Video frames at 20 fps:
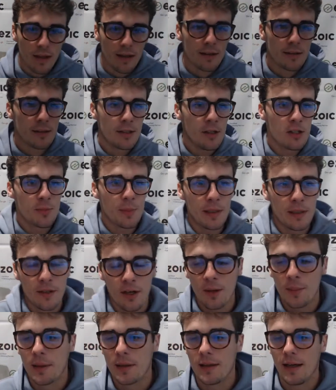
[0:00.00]
Excuse me,
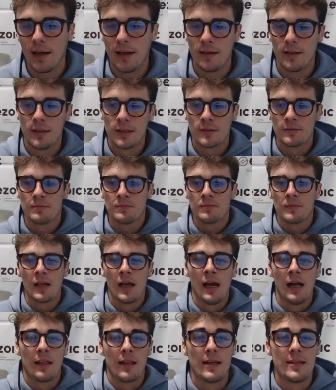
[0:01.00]
sorry about that.
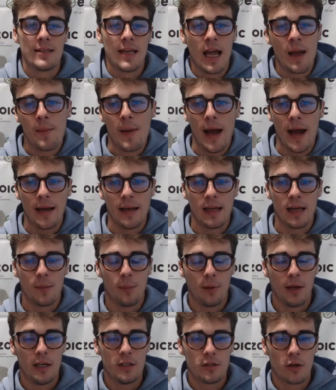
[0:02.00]
Let's say I'm adding a
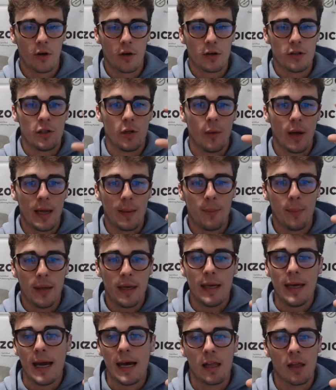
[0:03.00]
placeholder to a
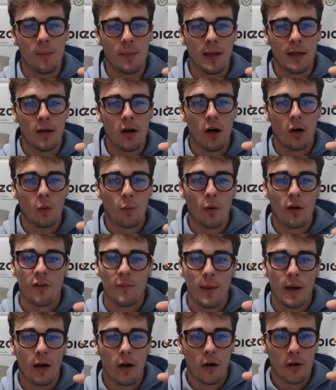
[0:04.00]
P element on one of
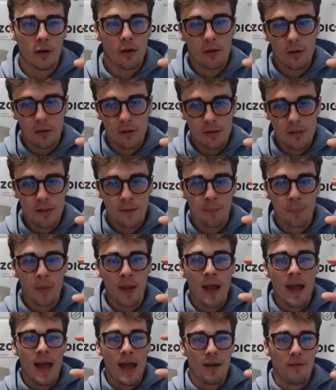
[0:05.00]
my articles.
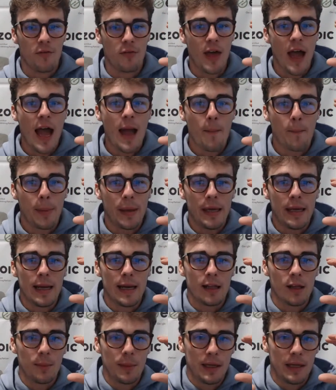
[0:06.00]
If that P
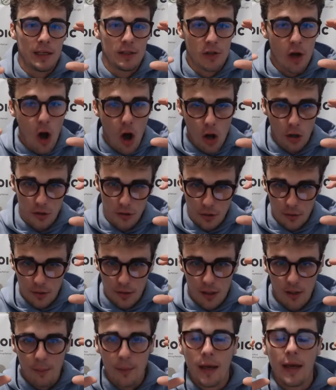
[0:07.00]
element is also
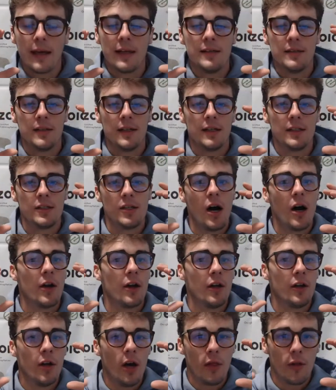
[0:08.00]
going to exist on
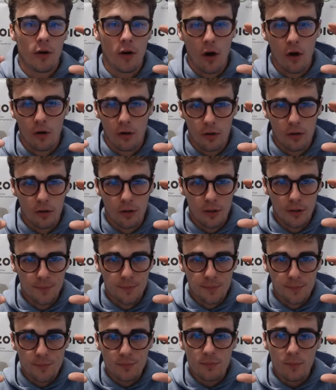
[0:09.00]
another
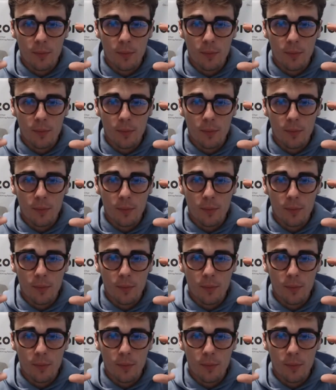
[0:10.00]
article,